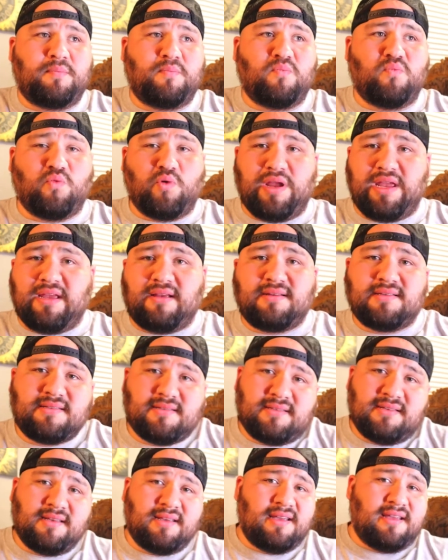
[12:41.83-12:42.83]

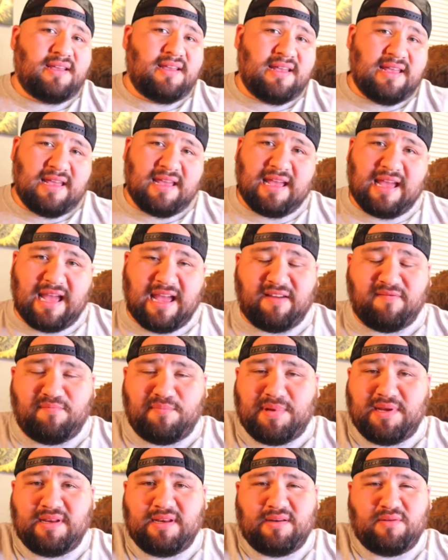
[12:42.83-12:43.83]
weeks, I've
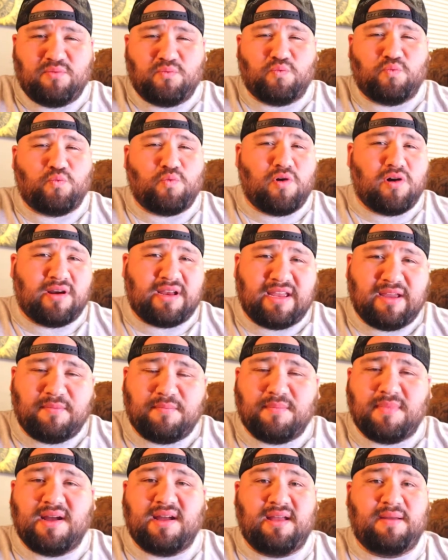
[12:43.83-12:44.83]
been working
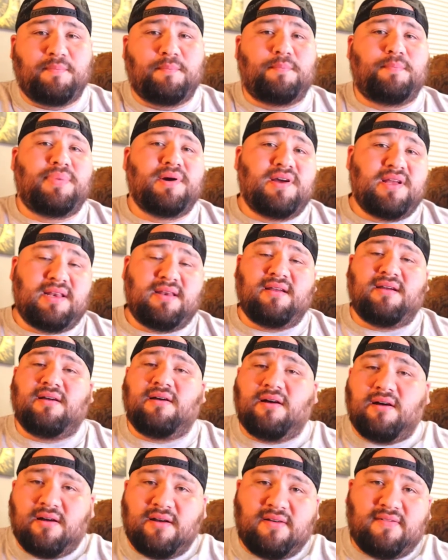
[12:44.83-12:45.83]
my butt
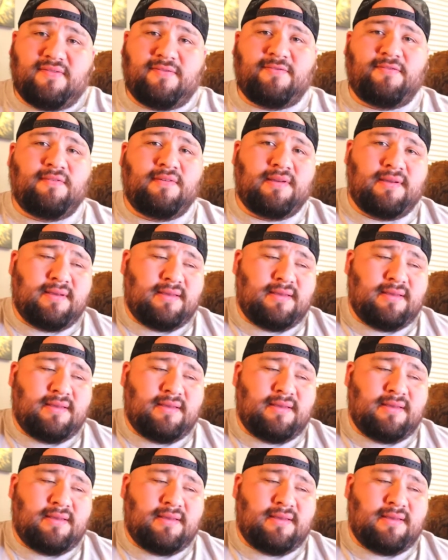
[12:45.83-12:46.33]
off